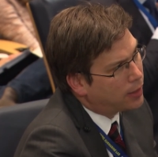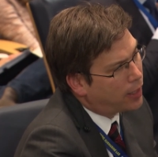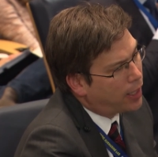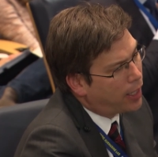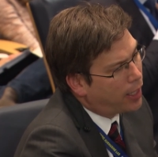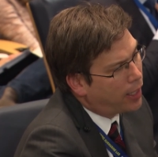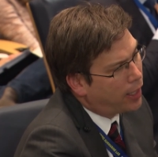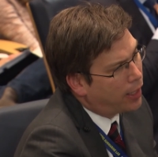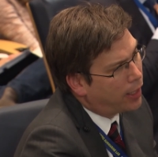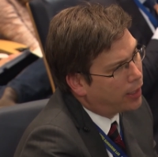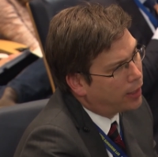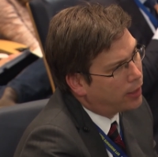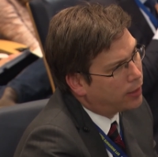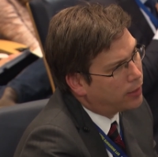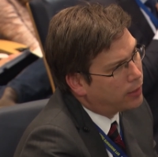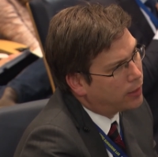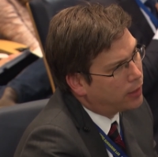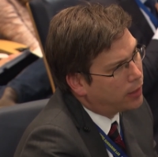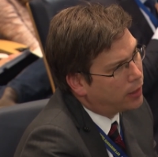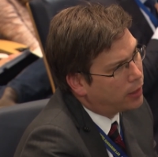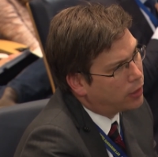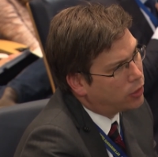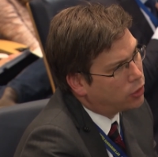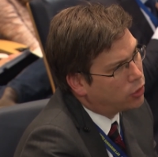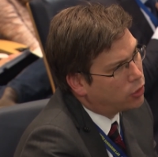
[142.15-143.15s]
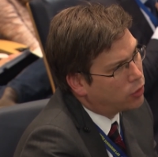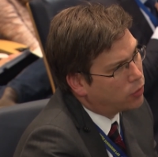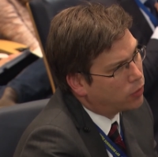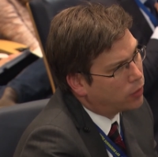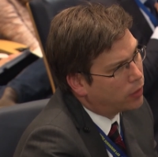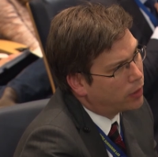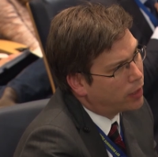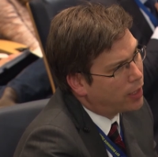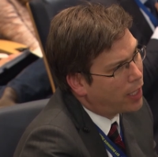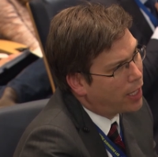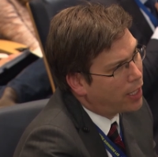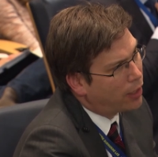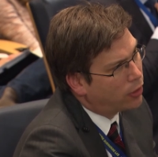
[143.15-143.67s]
And is your
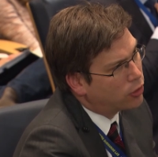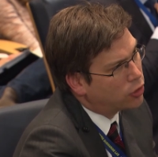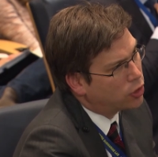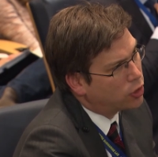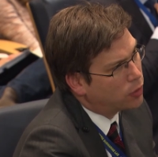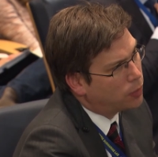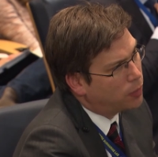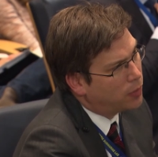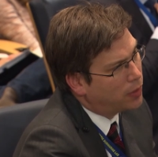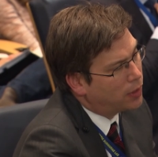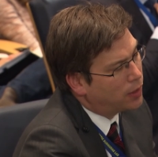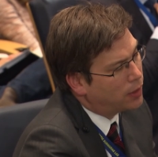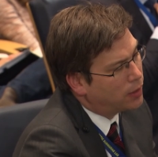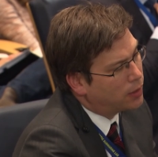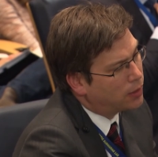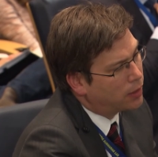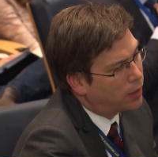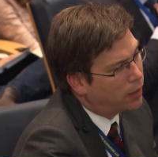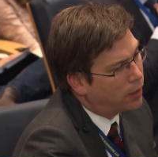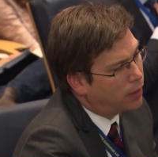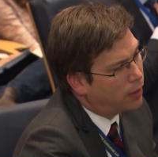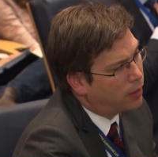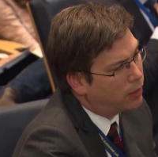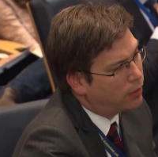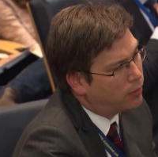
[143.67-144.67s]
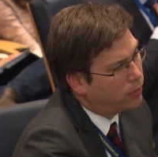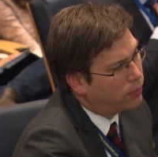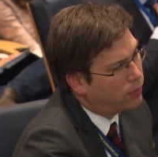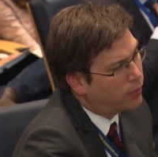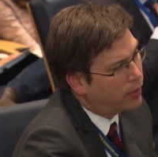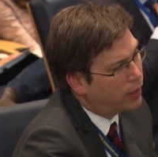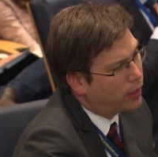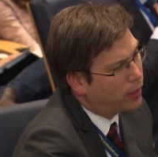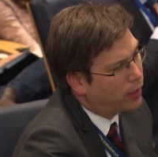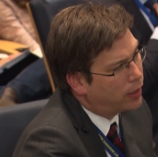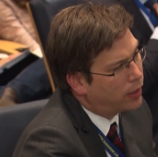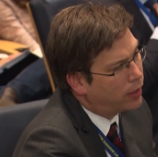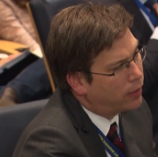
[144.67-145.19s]
announcement
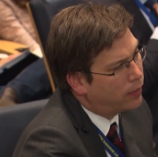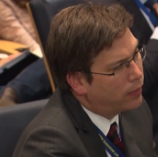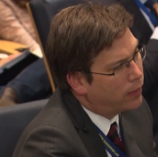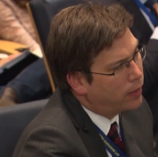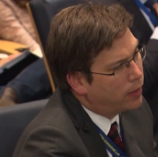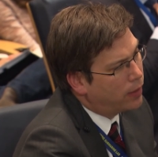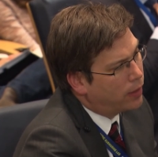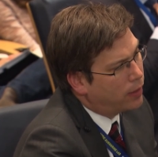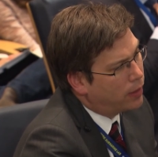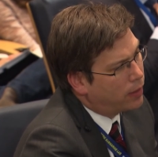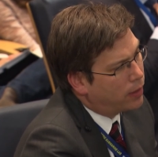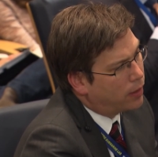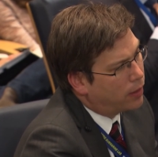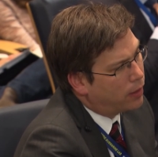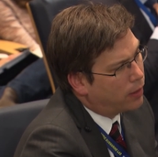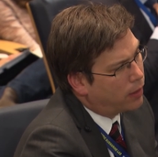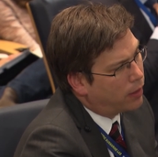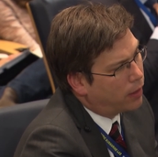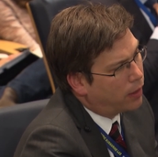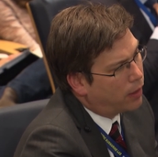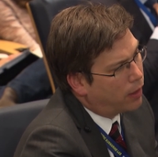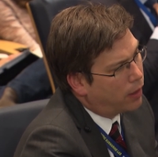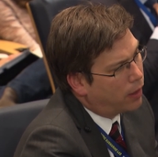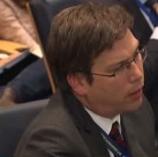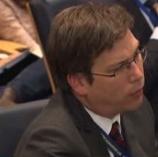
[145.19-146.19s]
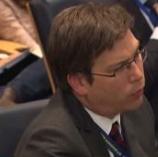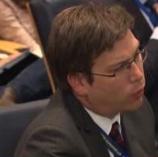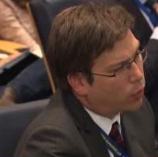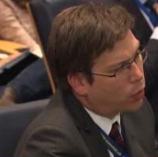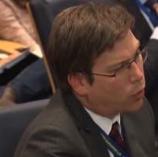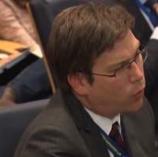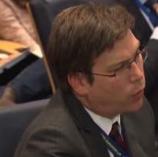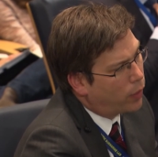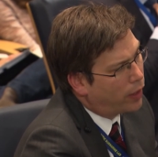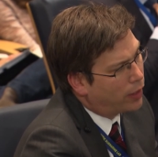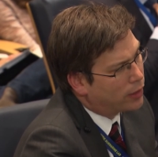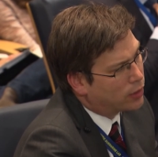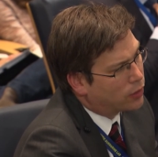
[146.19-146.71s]
of a
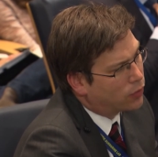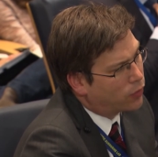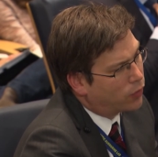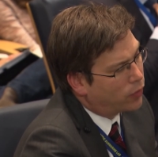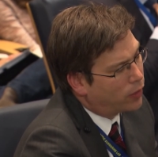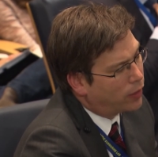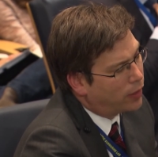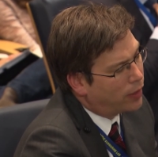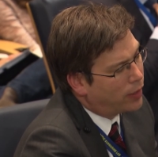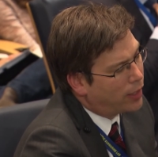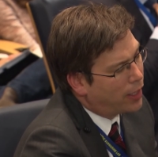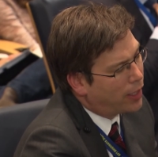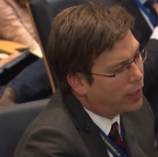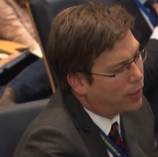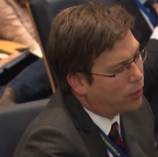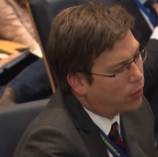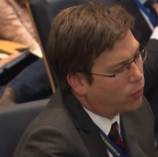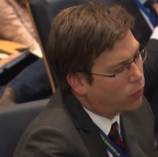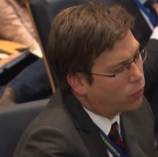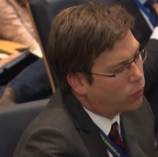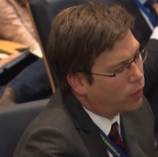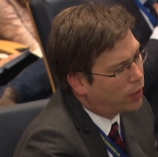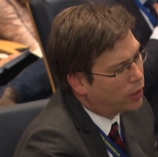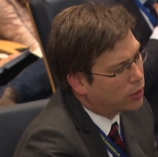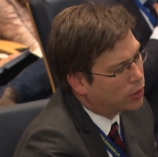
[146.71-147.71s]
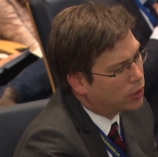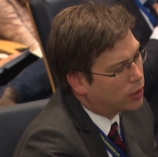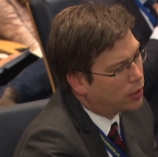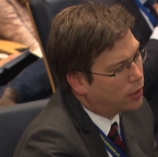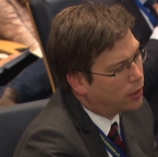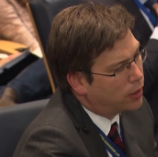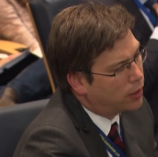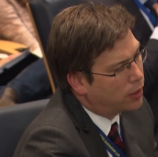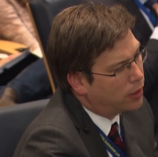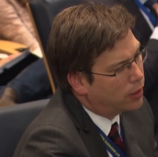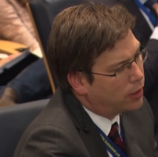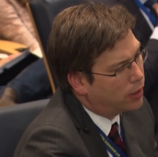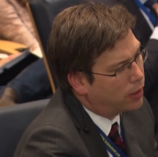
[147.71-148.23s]
request for a
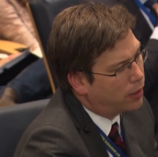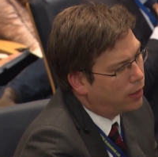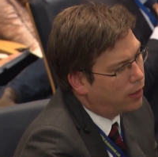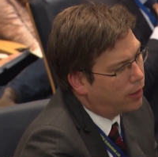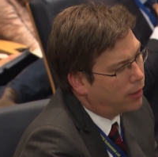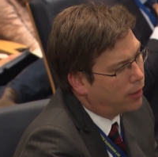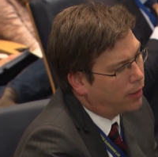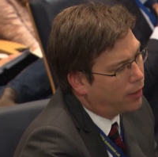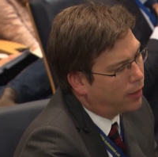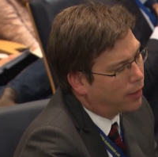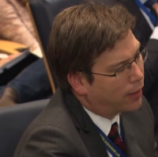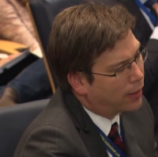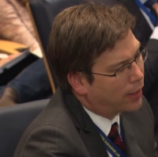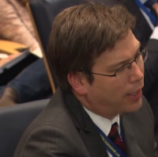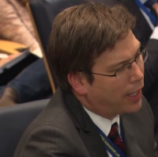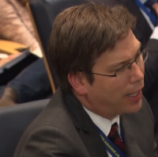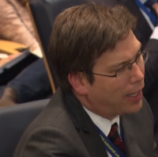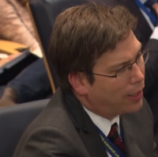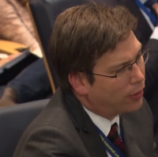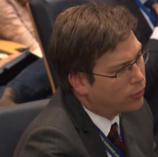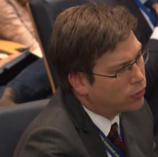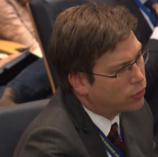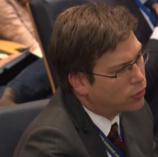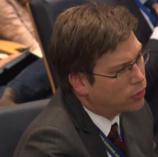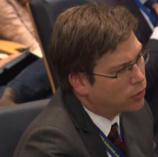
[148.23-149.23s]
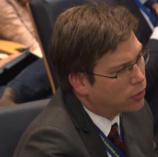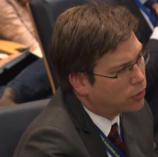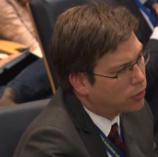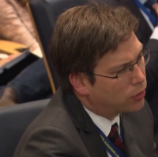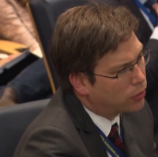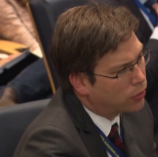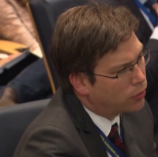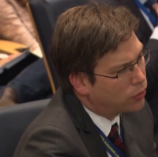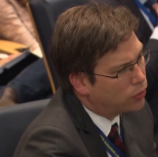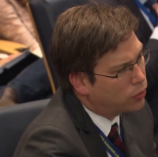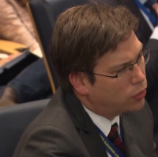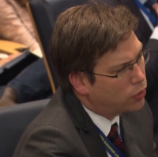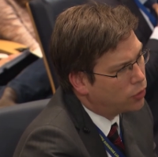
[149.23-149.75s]
NATO-Russia council,
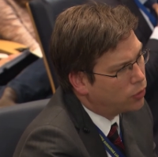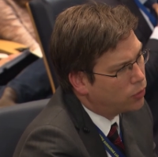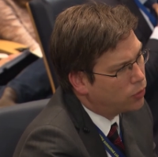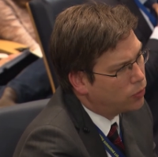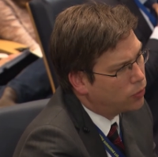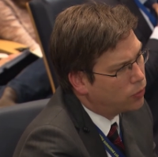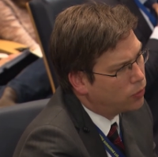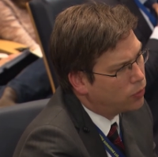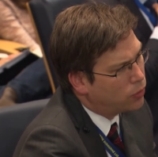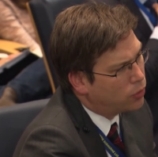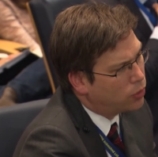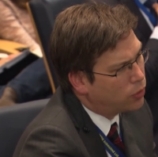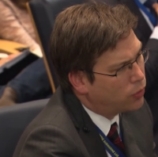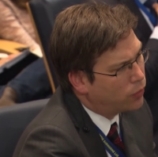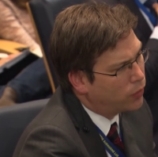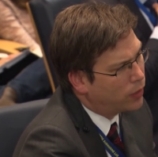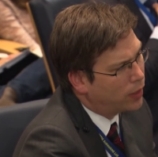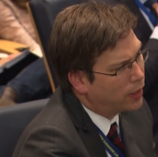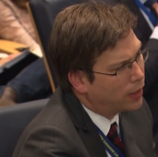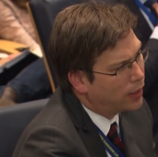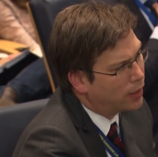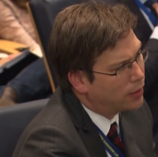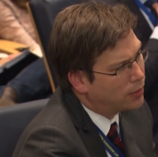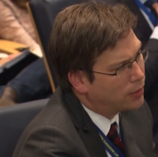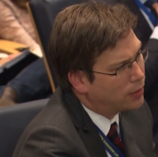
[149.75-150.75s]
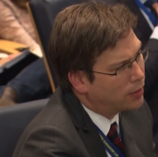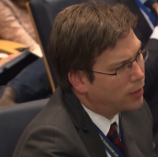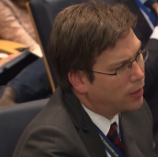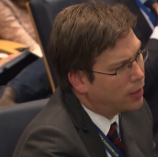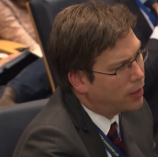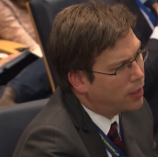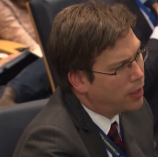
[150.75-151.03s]
do you think it's